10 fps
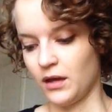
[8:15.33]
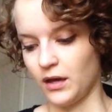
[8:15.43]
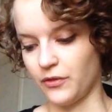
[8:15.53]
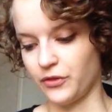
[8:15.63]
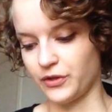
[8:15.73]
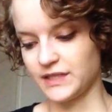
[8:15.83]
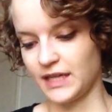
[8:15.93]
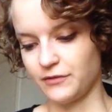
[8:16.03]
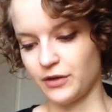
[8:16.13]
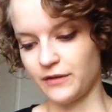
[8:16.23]
On Thursday,
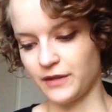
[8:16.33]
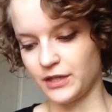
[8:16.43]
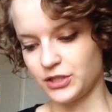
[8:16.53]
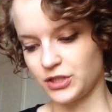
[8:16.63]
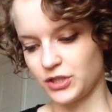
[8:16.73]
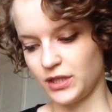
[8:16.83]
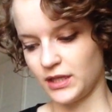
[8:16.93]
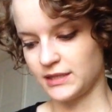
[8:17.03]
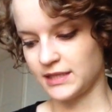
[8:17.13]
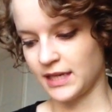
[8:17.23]
after I finished the
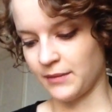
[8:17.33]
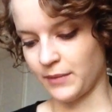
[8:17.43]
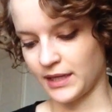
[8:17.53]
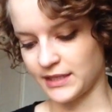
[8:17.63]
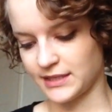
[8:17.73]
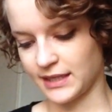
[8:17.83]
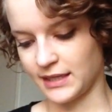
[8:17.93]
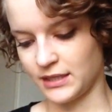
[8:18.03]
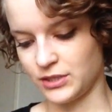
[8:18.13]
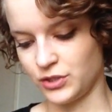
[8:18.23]
exam, I
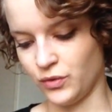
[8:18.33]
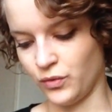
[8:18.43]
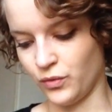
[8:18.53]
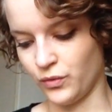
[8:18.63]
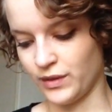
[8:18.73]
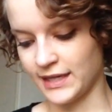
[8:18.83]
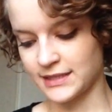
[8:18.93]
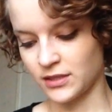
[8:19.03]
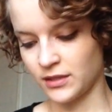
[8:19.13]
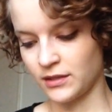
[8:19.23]
decided to
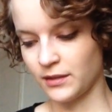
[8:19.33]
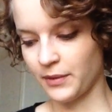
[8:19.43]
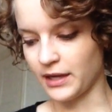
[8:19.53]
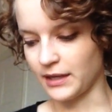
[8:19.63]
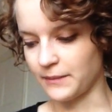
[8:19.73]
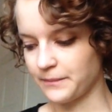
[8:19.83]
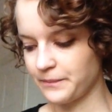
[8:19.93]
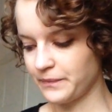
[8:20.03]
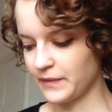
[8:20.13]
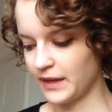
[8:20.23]
cast on the body.
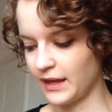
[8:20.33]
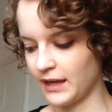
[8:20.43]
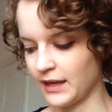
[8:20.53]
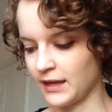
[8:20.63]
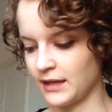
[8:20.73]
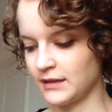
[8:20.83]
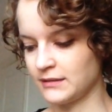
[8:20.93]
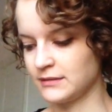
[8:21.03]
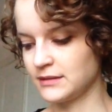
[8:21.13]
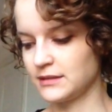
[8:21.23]

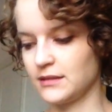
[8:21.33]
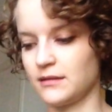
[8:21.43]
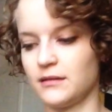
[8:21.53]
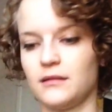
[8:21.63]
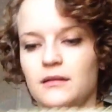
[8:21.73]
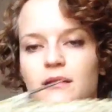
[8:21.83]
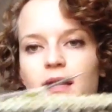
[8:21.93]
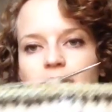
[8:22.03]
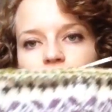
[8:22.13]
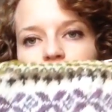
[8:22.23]
And
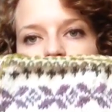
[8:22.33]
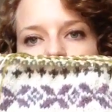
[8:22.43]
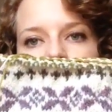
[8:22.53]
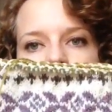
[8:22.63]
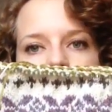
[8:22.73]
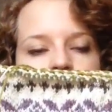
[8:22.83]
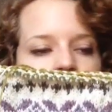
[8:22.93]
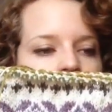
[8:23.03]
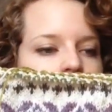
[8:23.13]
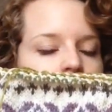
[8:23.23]
that's how much I
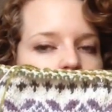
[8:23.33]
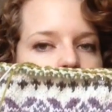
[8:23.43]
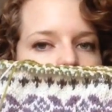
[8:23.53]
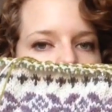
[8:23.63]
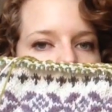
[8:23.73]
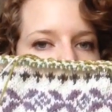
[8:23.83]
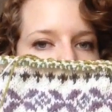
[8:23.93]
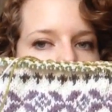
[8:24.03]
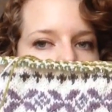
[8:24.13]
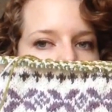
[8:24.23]
have knit so
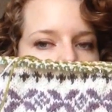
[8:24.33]
far.